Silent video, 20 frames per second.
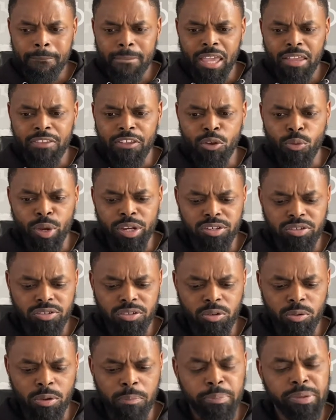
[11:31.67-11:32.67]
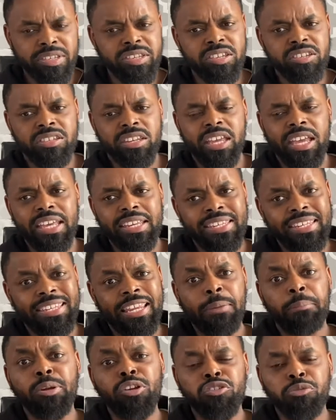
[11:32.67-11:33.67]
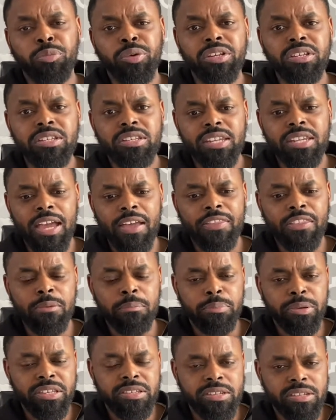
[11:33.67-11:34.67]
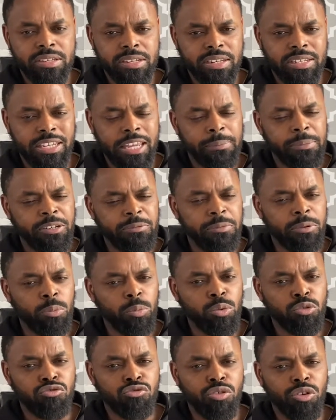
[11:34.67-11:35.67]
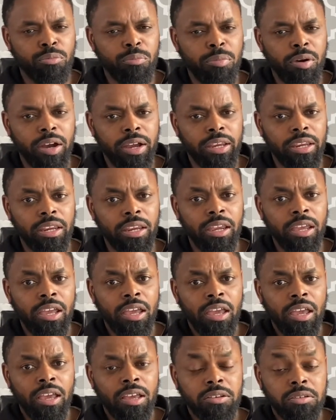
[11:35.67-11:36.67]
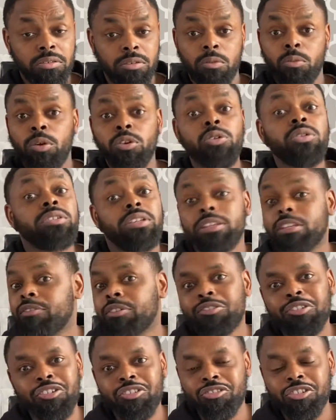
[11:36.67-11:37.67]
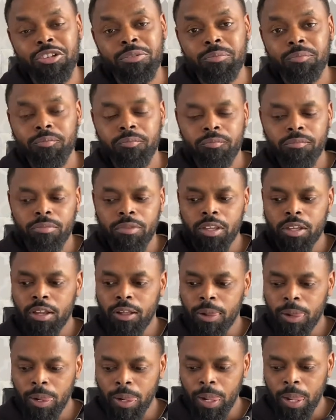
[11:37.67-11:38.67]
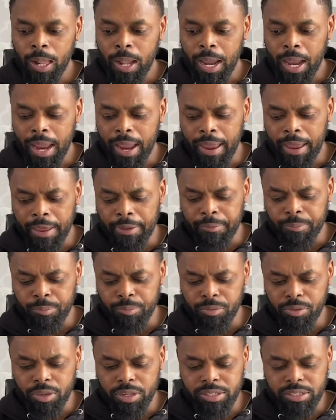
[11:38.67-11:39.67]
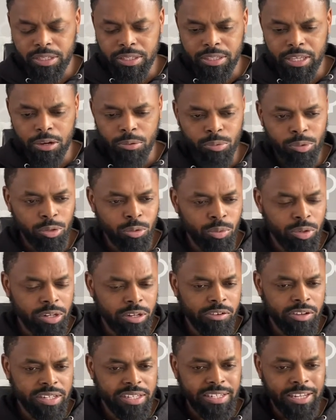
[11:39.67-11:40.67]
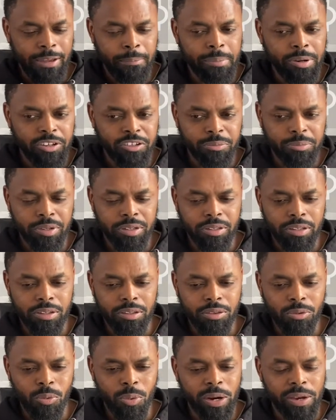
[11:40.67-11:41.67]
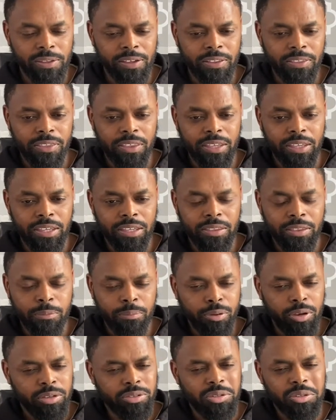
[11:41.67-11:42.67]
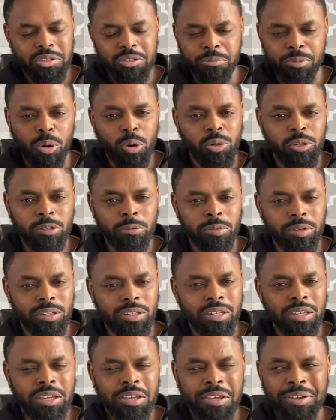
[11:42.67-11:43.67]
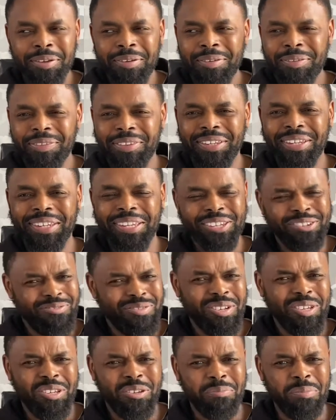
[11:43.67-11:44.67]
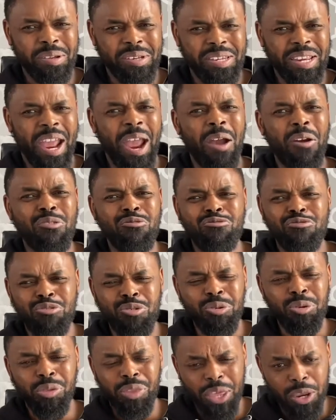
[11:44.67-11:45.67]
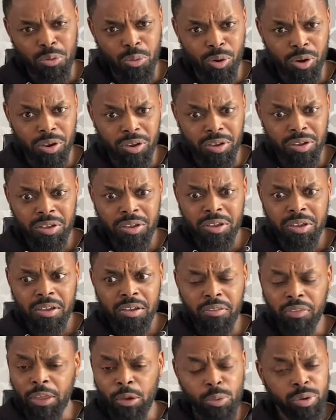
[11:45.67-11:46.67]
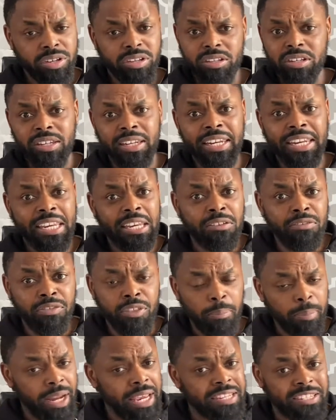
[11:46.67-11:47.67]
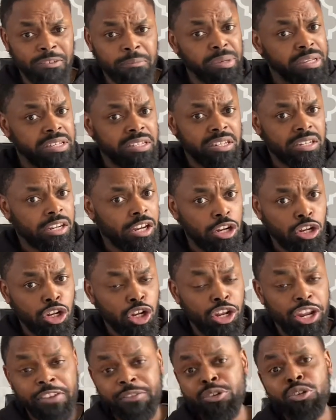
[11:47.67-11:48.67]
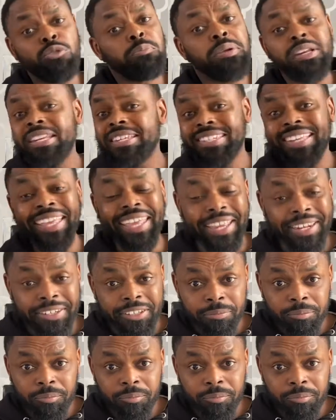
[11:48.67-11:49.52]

they went to a business establishment, and the business establishment was run by someone who said they were Christian. And they said that when they were in the establishment, the way that the person spoke to them and the disrespect and how rude they were, they wanted to leave the place of business and never do business again.